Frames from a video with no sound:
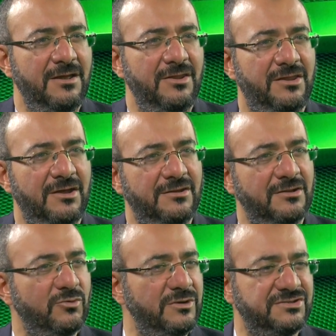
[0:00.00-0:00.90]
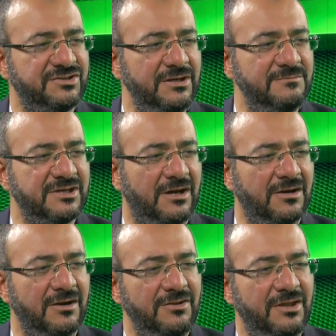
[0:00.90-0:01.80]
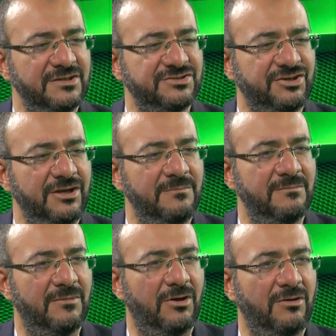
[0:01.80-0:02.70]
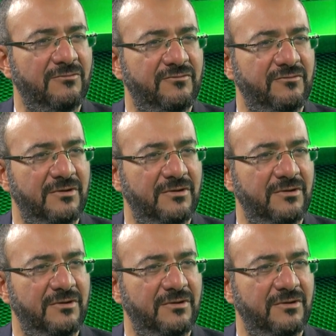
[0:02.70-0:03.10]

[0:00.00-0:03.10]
The two extremes are the extreme of